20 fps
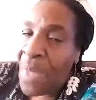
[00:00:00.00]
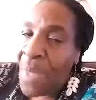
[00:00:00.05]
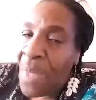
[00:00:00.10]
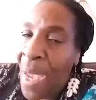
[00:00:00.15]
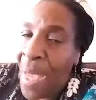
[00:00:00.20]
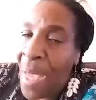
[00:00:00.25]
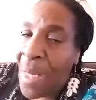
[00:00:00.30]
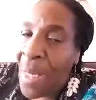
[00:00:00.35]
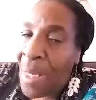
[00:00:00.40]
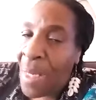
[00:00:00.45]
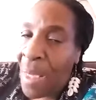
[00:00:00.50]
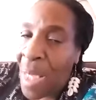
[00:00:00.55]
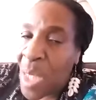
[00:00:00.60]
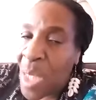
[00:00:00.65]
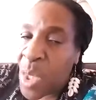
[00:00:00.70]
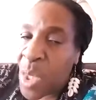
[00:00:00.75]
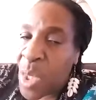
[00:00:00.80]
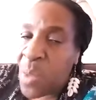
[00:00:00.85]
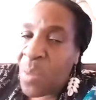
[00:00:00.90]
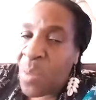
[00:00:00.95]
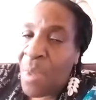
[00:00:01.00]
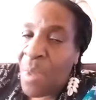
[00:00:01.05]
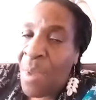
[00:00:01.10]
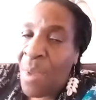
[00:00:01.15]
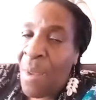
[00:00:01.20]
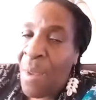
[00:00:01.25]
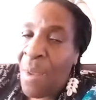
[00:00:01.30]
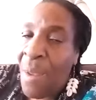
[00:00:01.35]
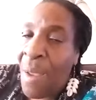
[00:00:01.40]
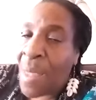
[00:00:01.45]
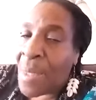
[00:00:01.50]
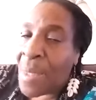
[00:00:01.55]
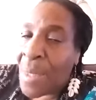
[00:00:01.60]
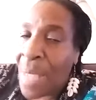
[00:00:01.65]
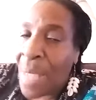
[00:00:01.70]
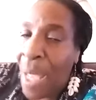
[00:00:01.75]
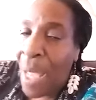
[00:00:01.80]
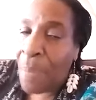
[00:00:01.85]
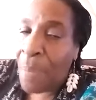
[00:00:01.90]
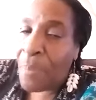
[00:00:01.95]
I lost a
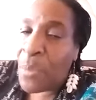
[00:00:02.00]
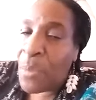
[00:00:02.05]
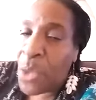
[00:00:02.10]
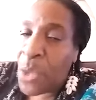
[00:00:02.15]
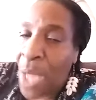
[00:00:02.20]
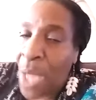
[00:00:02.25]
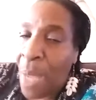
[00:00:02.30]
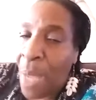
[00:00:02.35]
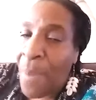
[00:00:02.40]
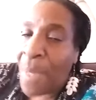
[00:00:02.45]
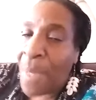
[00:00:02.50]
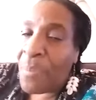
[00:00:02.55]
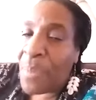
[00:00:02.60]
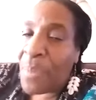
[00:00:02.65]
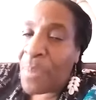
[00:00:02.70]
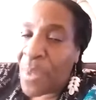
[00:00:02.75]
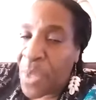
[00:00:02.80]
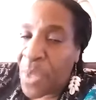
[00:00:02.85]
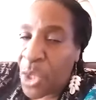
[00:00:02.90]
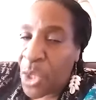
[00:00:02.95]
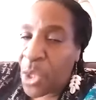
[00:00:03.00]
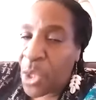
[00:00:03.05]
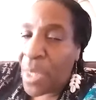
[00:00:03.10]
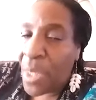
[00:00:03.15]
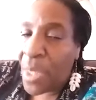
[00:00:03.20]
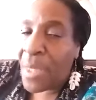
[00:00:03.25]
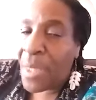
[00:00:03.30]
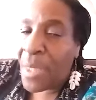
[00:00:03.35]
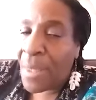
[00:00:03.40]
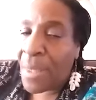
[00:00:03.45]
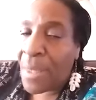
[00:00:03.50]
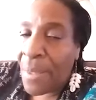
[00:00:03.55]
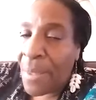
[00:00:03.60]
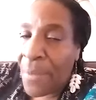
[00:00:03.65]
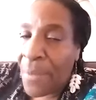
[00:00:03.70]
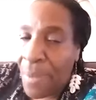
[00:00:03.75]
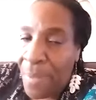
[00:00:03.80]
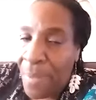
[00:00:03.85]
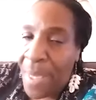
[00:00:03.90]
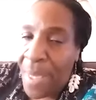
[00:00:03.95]
top job and position in the
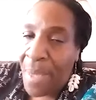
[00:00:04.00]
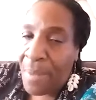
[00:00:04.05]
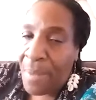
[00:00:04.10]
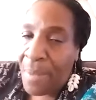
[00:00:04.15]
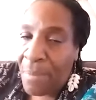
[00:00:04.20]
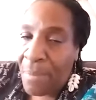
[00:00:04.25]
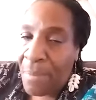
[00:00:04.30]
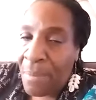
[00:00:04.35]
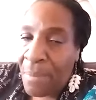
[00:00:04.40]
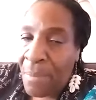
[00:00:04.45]
Caribbean.